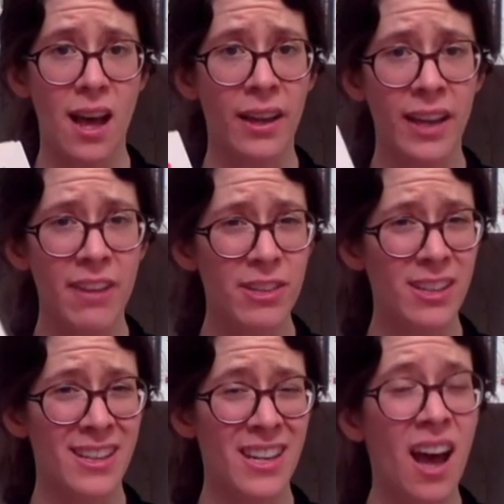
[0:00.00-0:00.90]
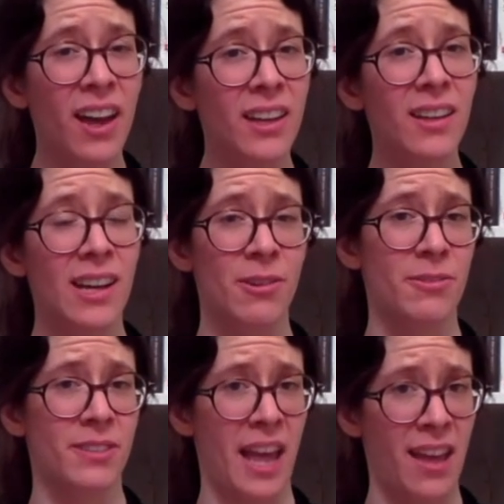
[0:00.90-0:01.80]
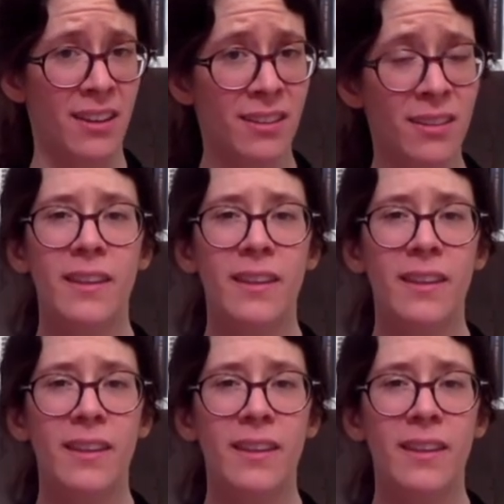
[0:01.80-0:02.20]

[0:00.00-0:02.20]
I gave it a nine out of ten.